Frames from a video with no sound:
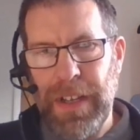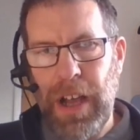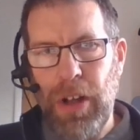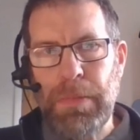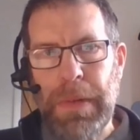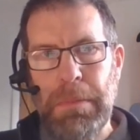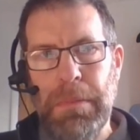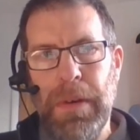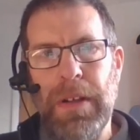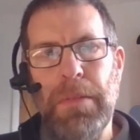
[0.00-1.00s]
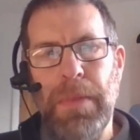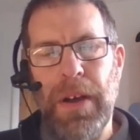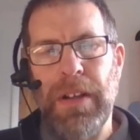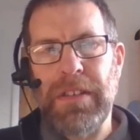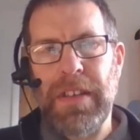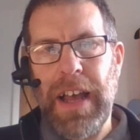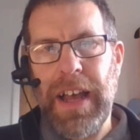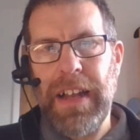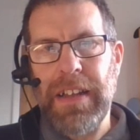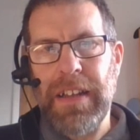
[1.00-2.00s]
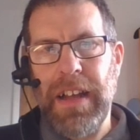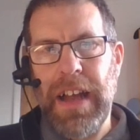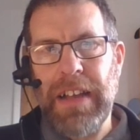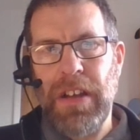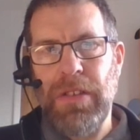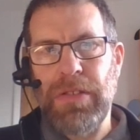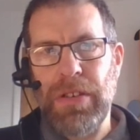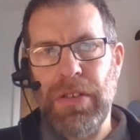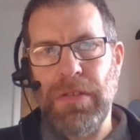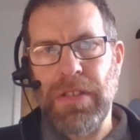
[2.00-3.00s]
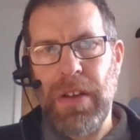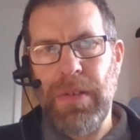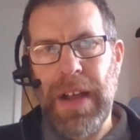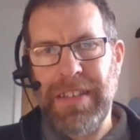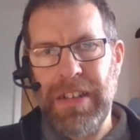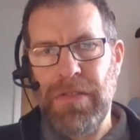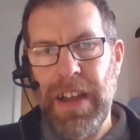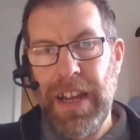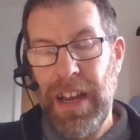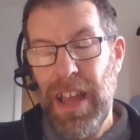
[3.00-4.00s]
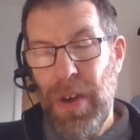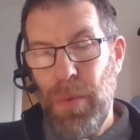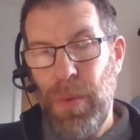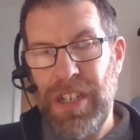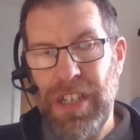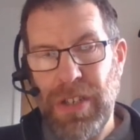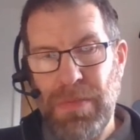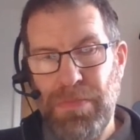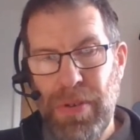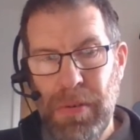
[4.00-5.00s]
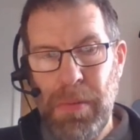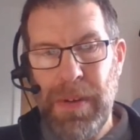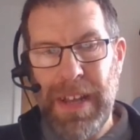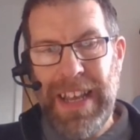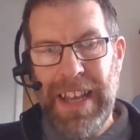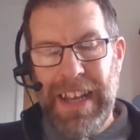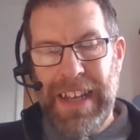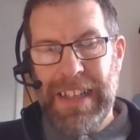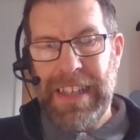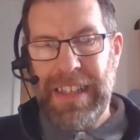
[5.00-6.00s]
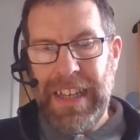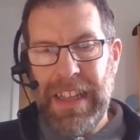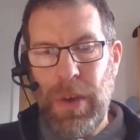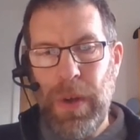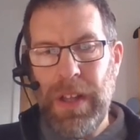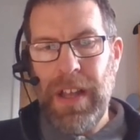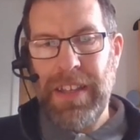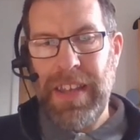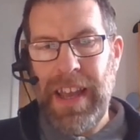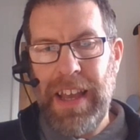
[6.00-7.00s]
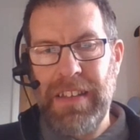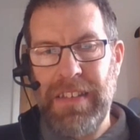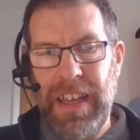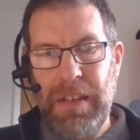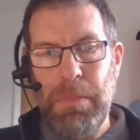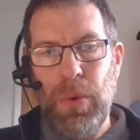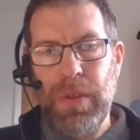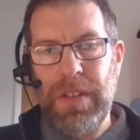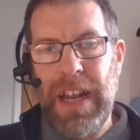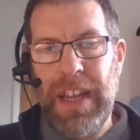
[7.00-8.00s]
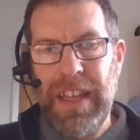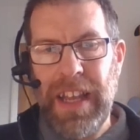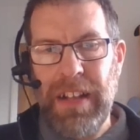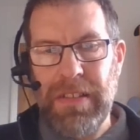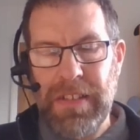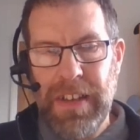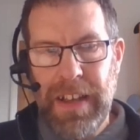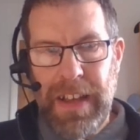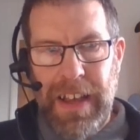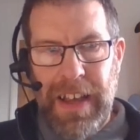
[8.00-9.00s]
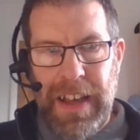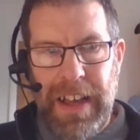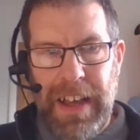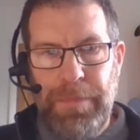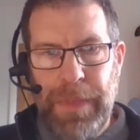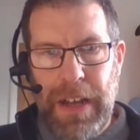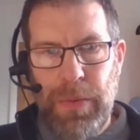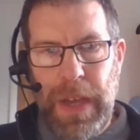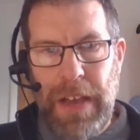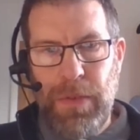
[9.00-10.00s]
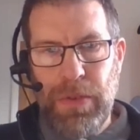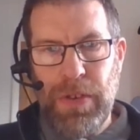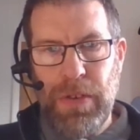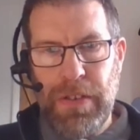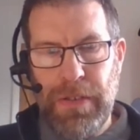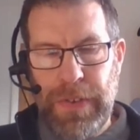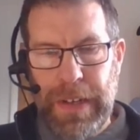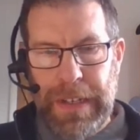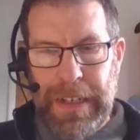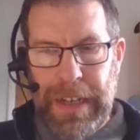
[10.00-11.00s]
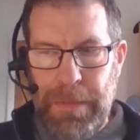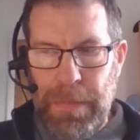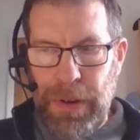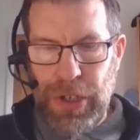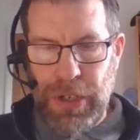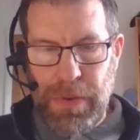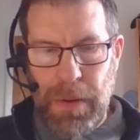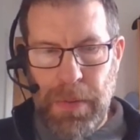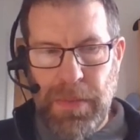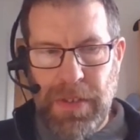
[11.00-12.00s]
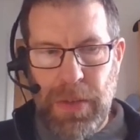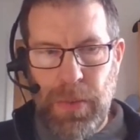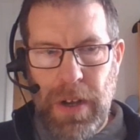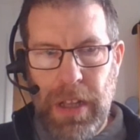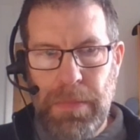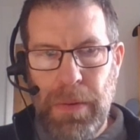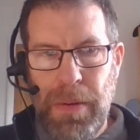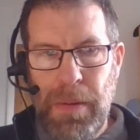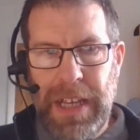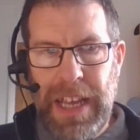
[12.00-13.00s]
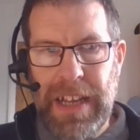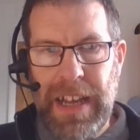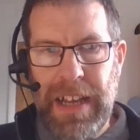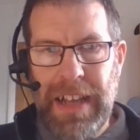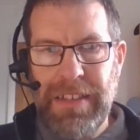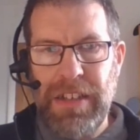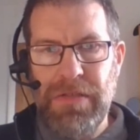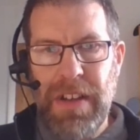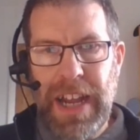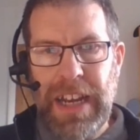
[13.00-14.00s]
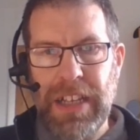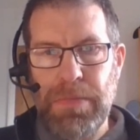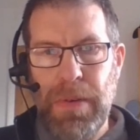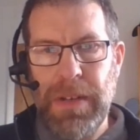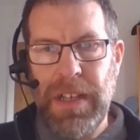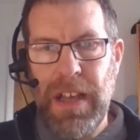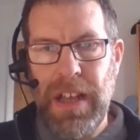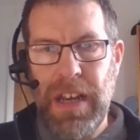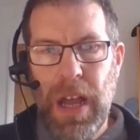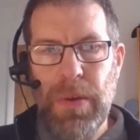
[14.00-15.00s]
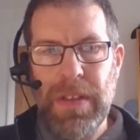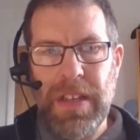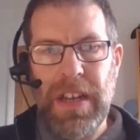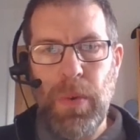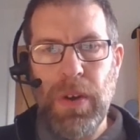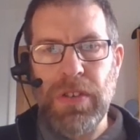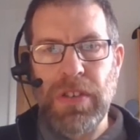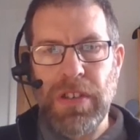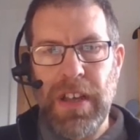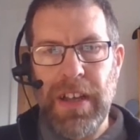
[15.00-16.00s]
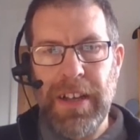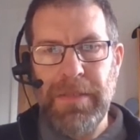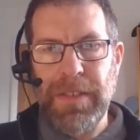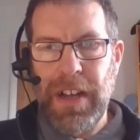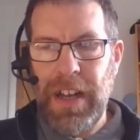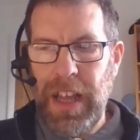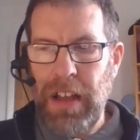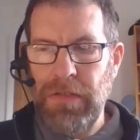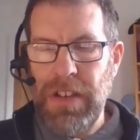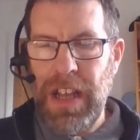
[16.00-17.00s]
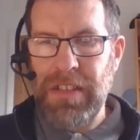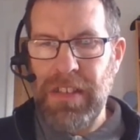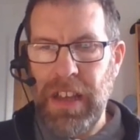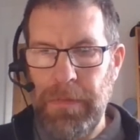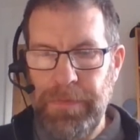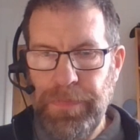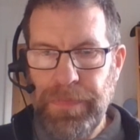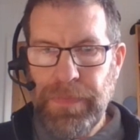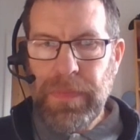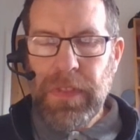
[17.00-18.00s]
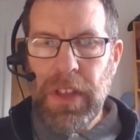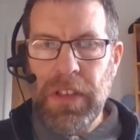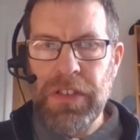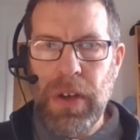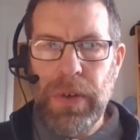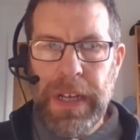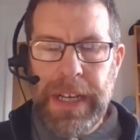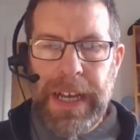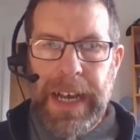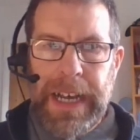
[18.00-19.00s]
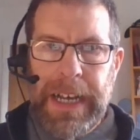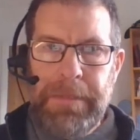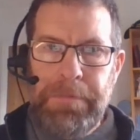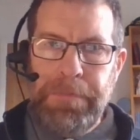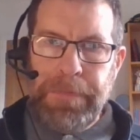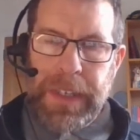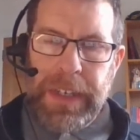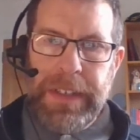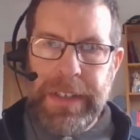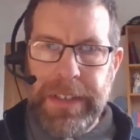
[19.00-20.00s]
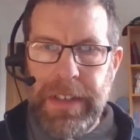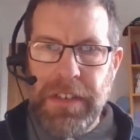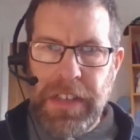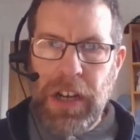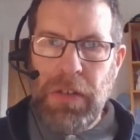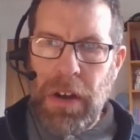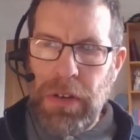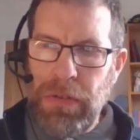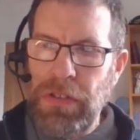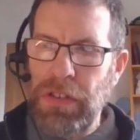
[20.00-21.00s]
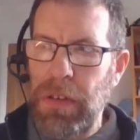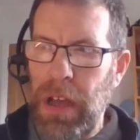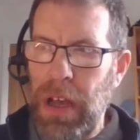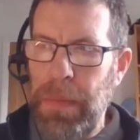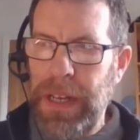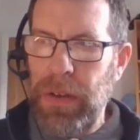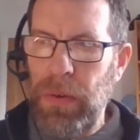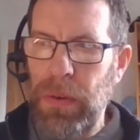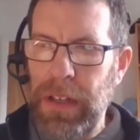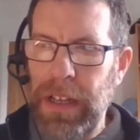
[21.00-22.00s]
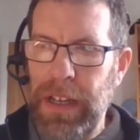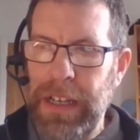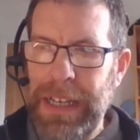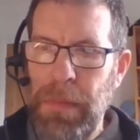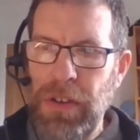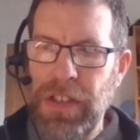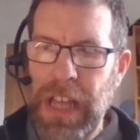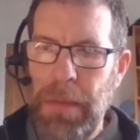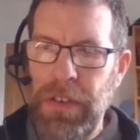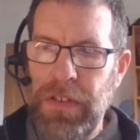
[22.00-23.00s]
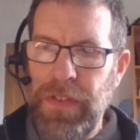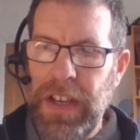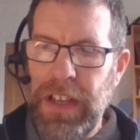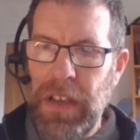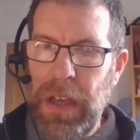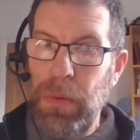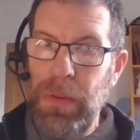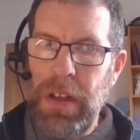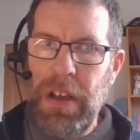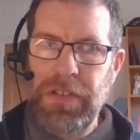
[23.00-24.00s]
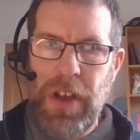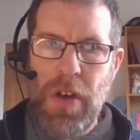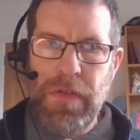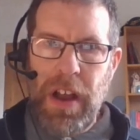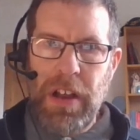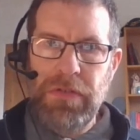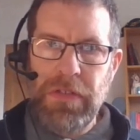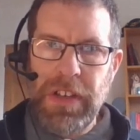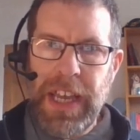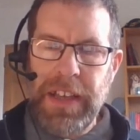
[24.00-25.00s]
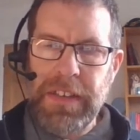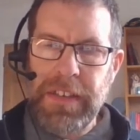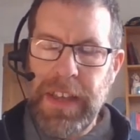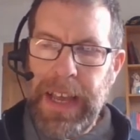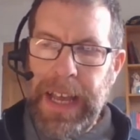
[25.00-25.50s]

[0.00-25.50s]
coal being burnt and SO2, so acid rain, which is probably the thing that will attack zinc more than anything else. And we have all sorts of pollution problems in the world, but probably acid rain is probably lower than it was certainly 100 years ago. So the zinc corrodes, but it will, in most atmospheres, it will last over 100 years.